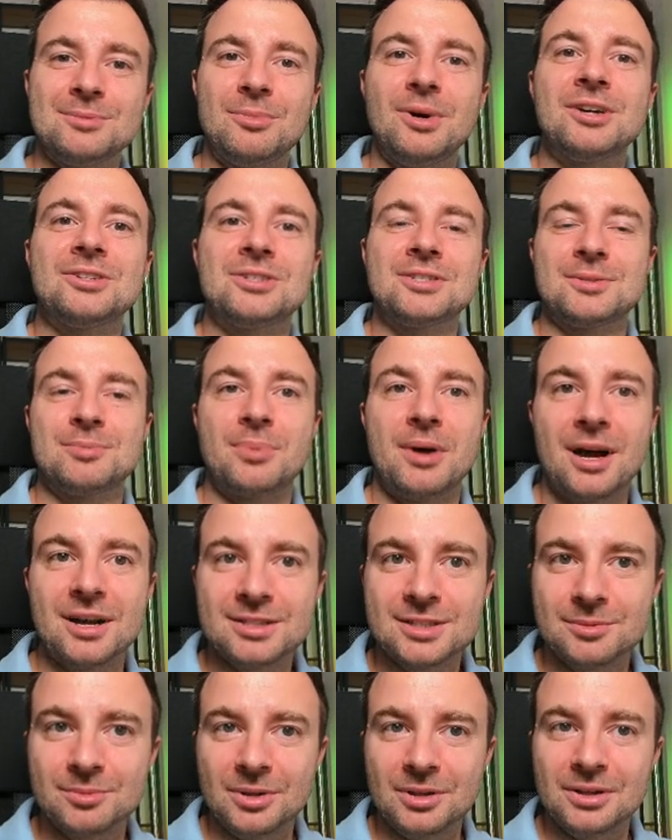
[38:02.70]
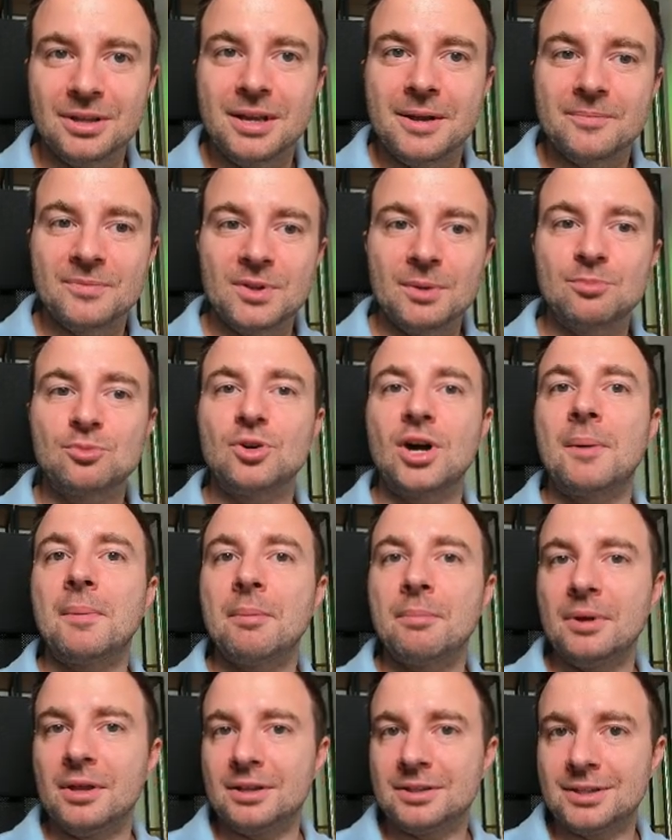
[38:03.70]
much as possible the
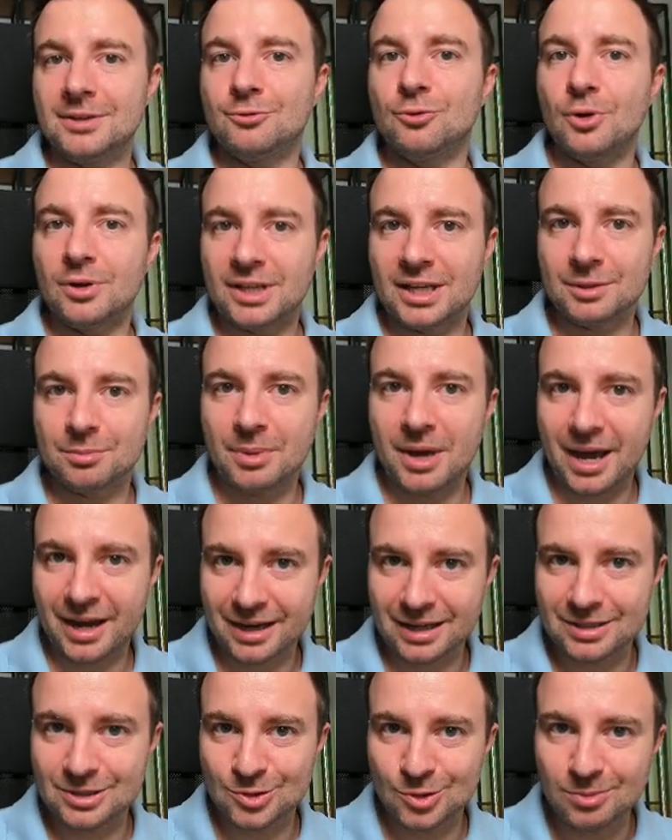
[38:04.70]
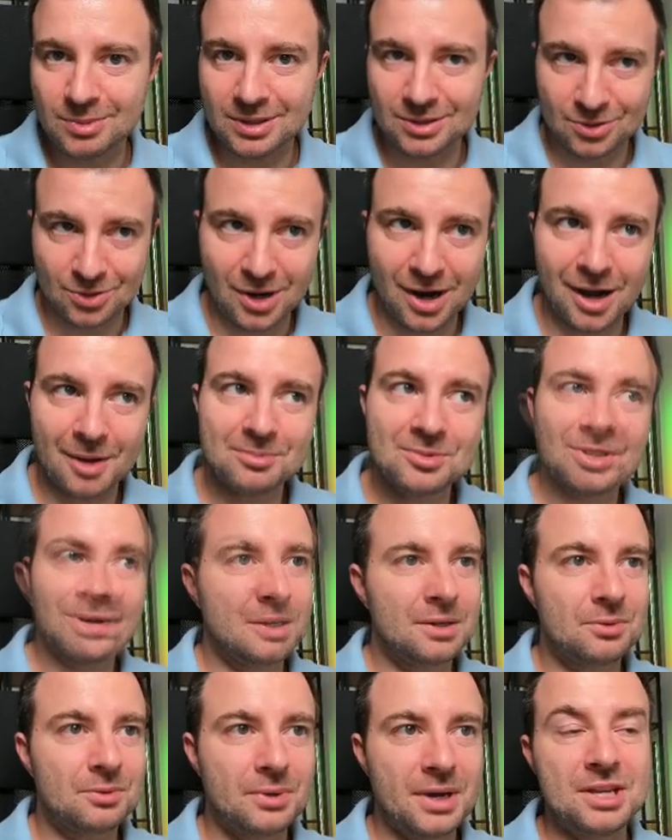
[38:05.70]
probability for that packet to be dropped,
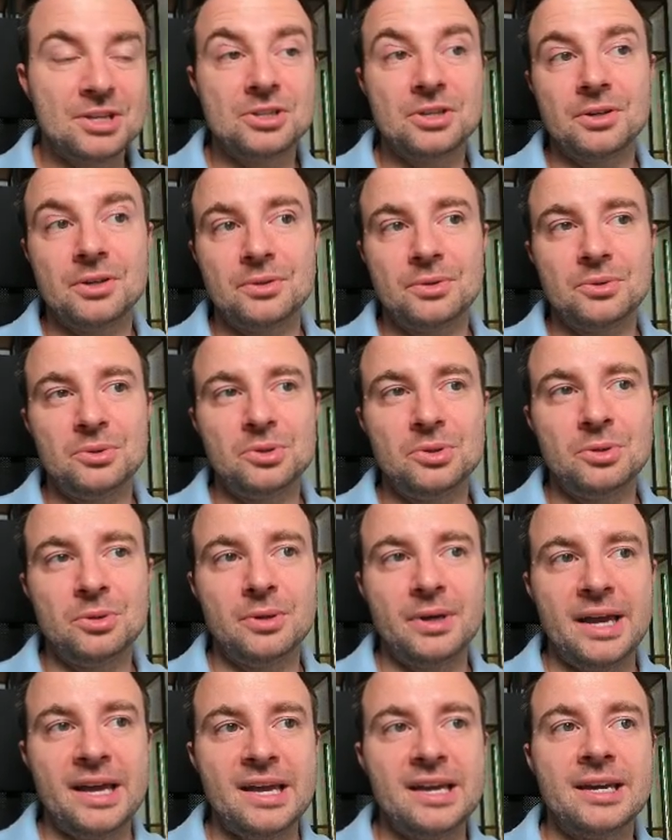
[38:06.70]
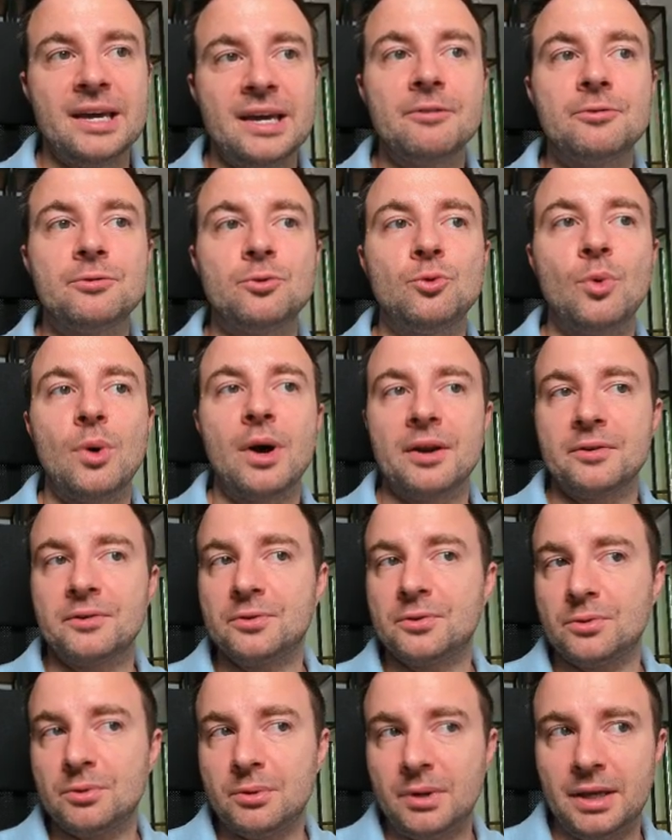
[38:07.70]
ranging through
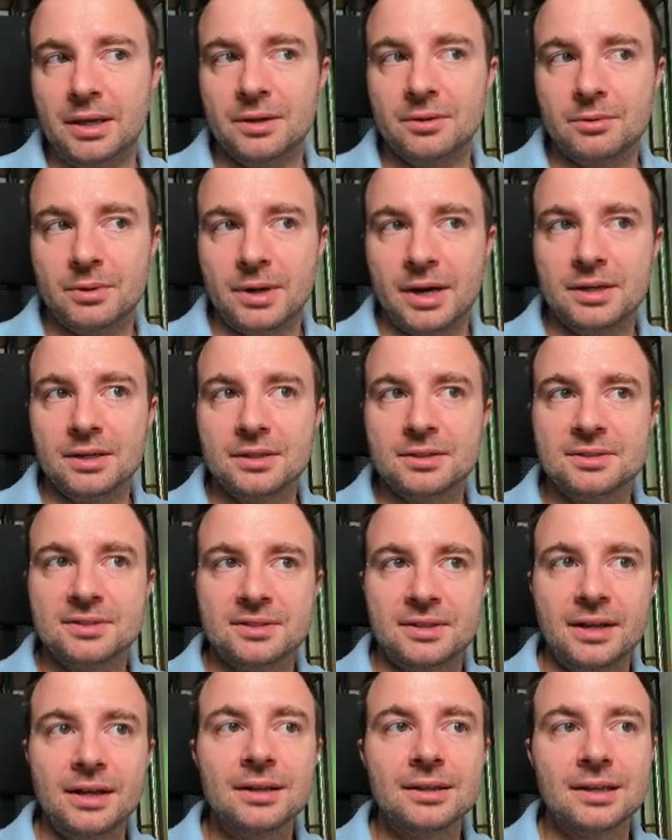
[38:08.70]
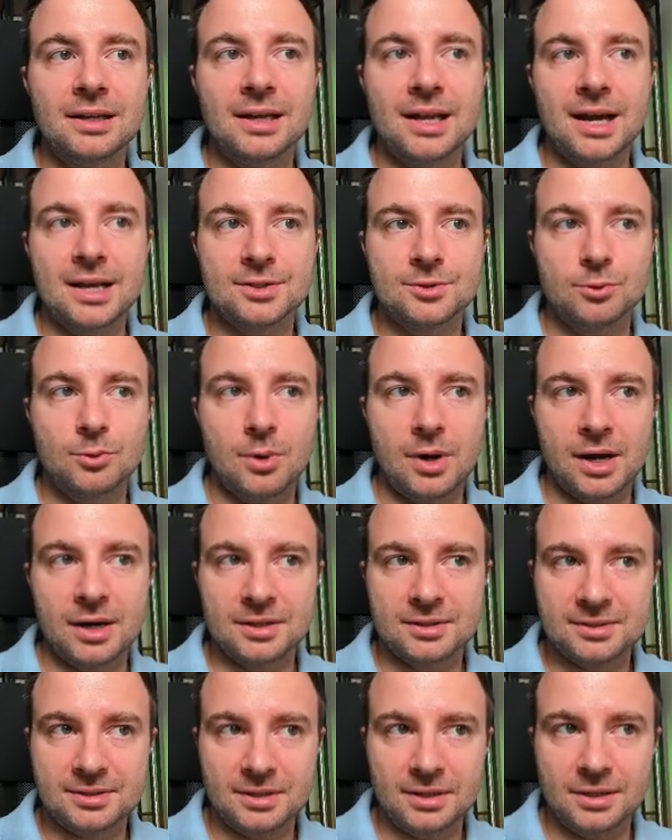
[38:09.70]
AF13, right? It's still class 1,
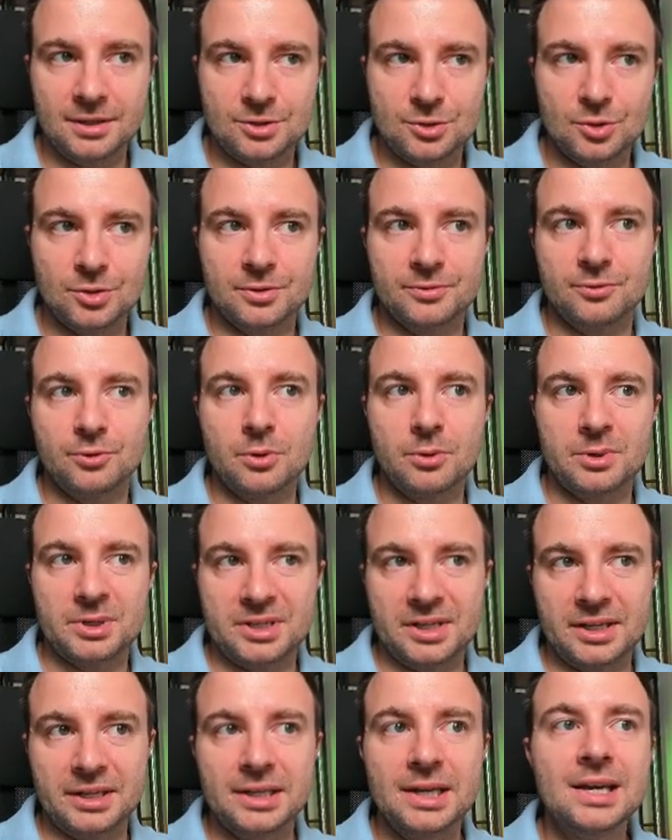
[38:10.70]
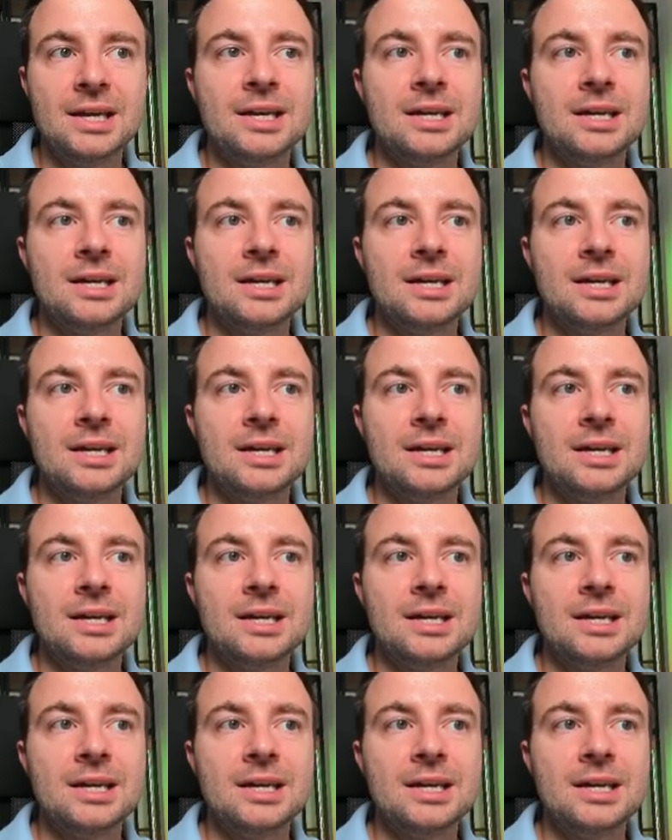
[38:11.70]
it's still assured forwarding,